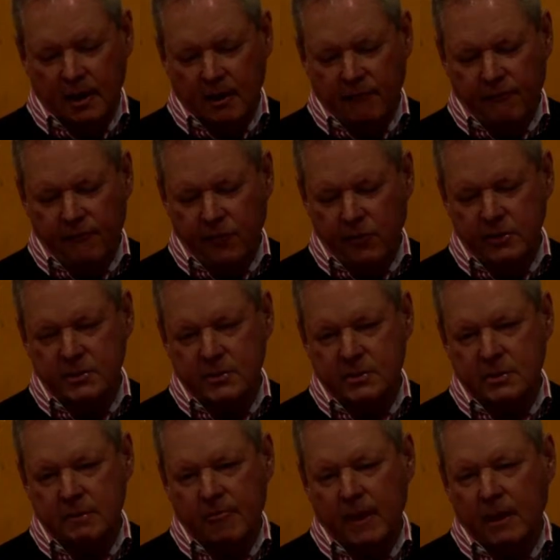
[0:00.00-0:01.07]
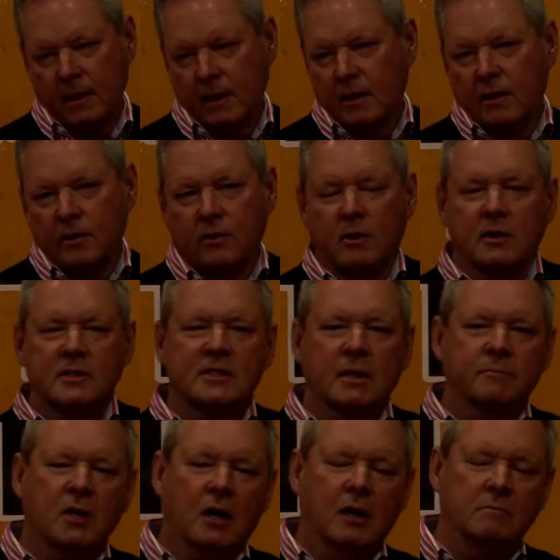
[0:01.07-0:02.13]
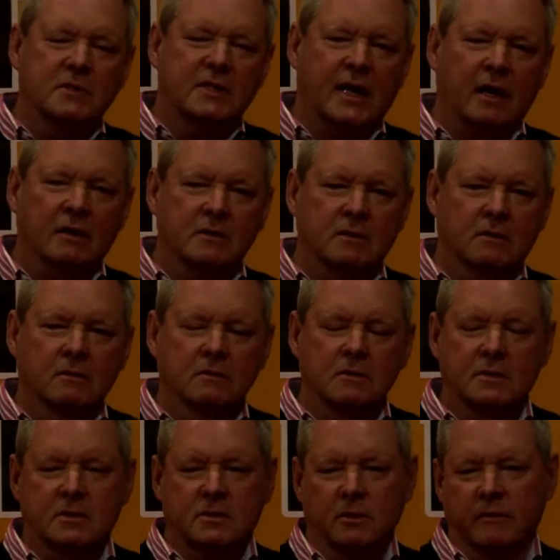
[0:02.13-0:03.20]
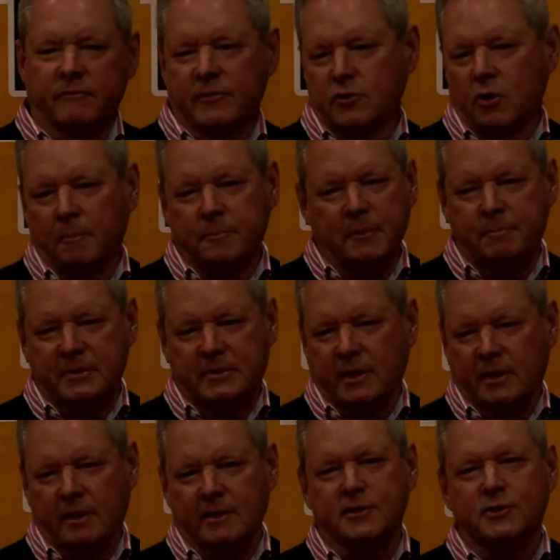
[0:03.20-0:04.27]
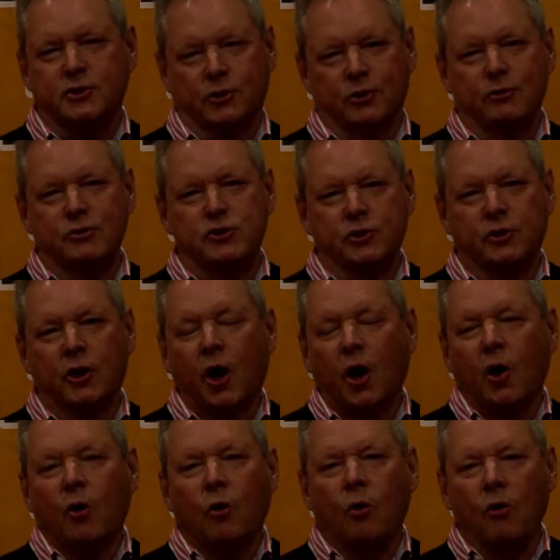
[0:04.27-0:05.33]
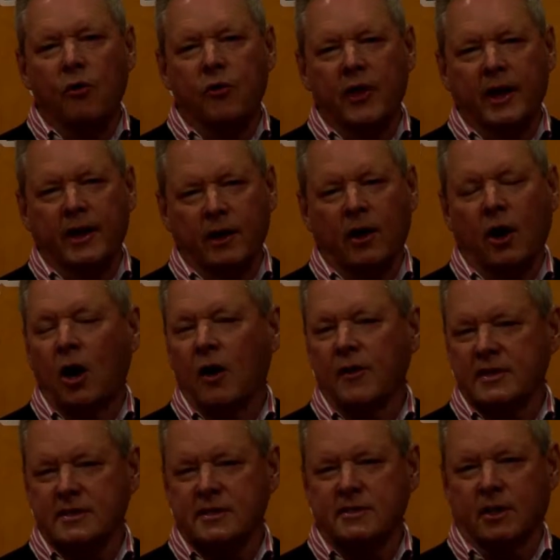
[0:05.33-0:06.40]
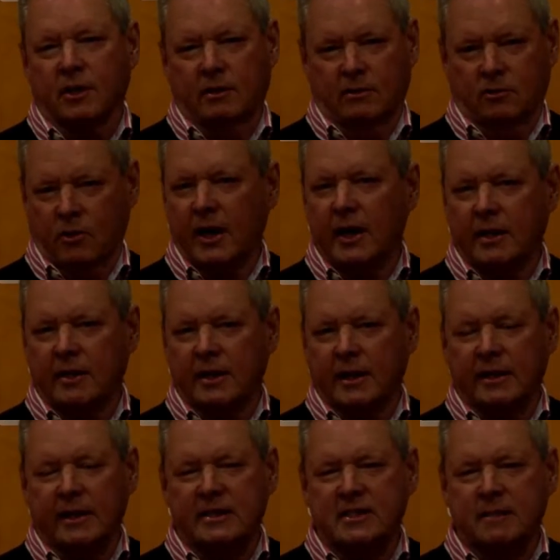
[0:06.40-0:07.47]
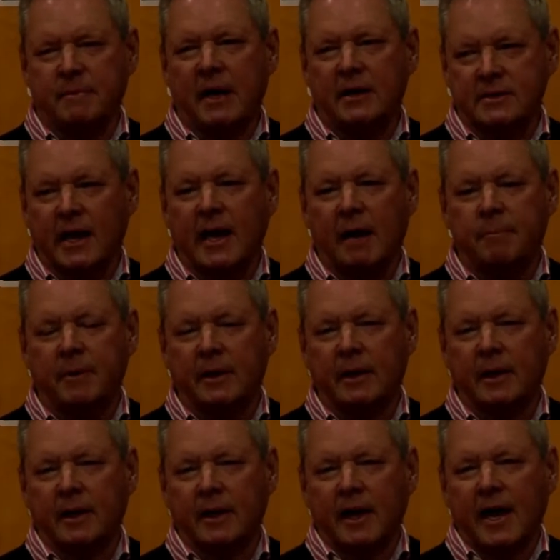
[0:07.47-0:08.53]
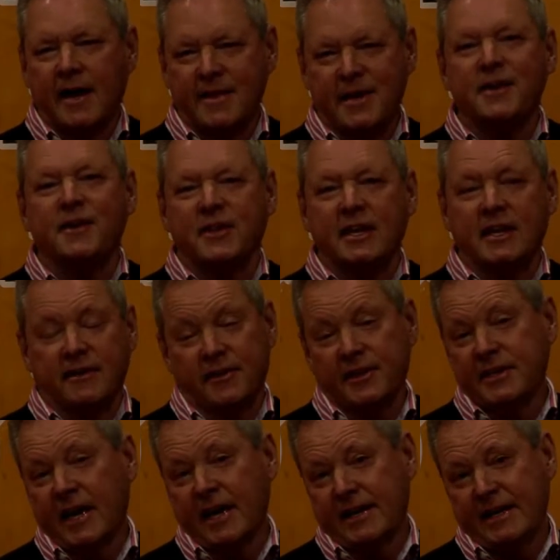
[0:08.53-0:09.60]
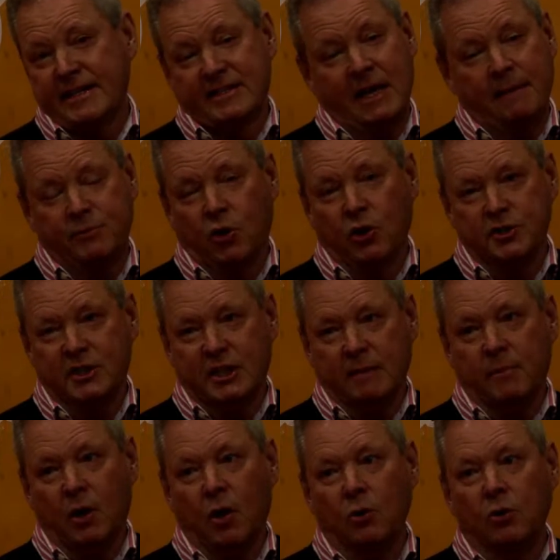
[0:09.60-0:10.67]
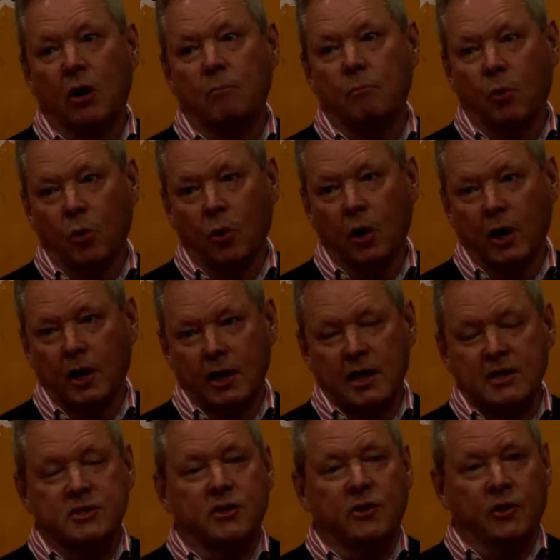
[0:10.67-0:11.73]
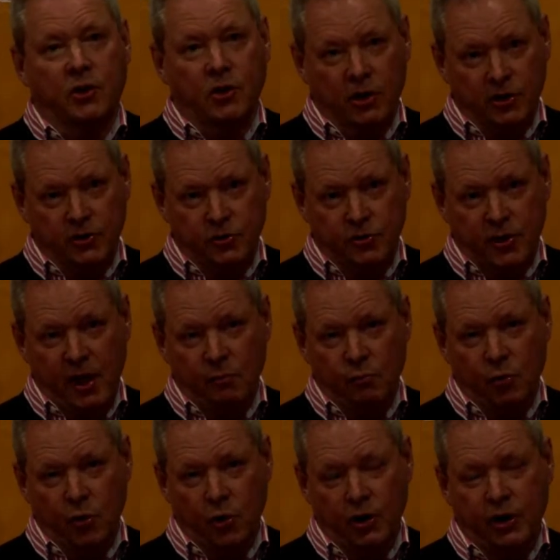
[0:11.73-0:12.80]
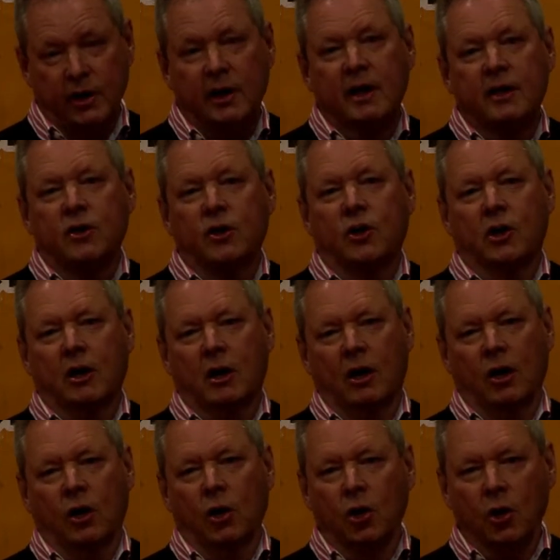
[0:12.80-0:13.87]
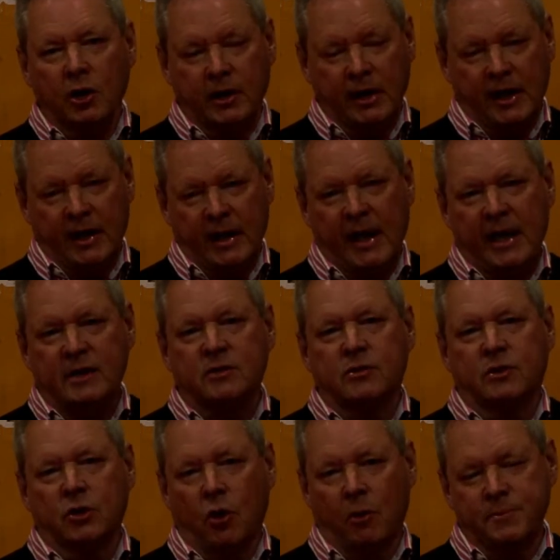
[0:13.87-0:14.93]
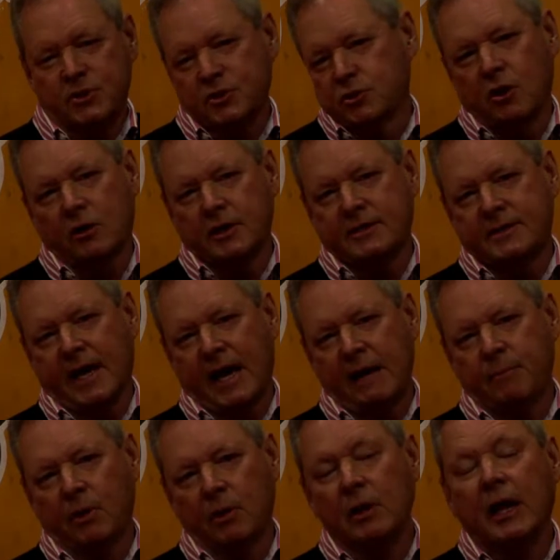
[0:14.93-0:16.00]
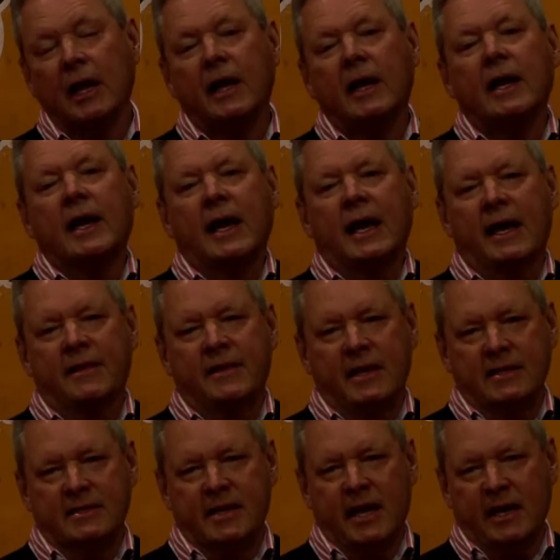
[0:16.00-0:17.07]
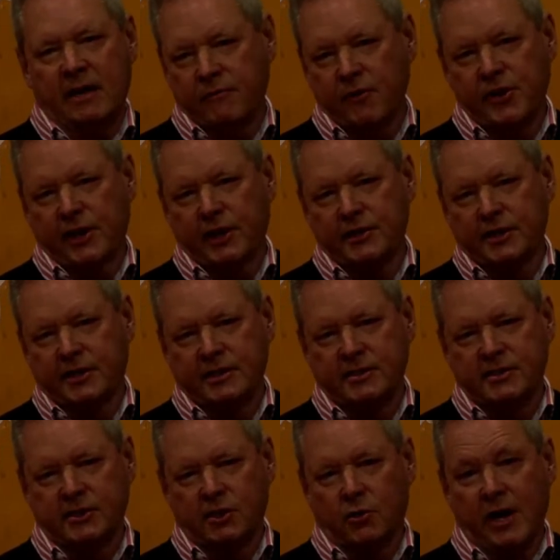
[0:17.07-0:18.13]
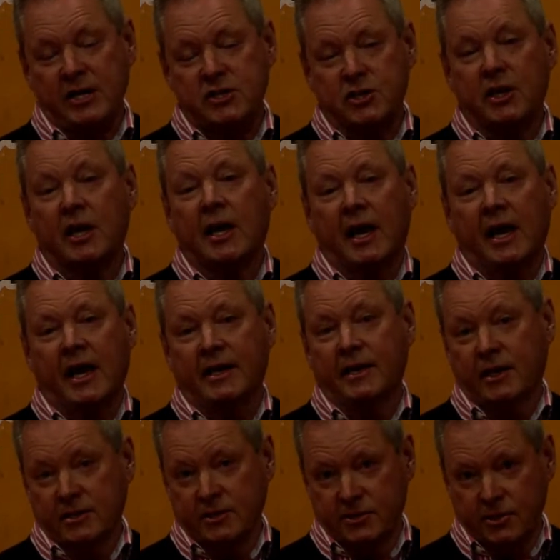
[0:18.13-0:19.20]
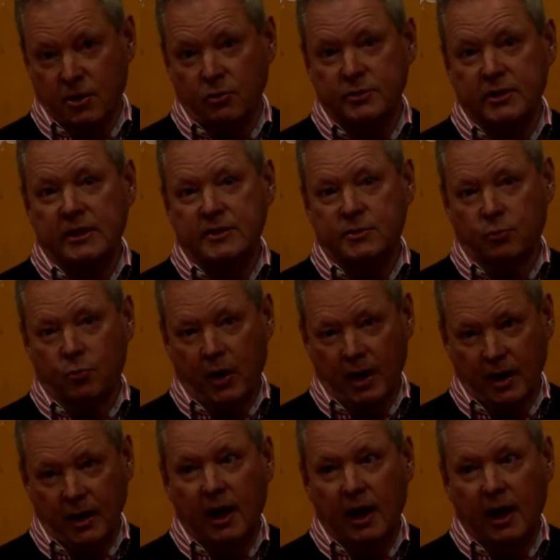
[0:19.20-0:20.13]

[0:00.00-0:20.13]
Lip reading: first. You know, sometimes councils sort of adopt a particular solution or think, oh, this is a great thing that's about to happen, and then at the end of the day, it ends up costing them a whole lot more. So you've got to do that work. You've got to look at the options on the table and then take everything into consideration and consult as well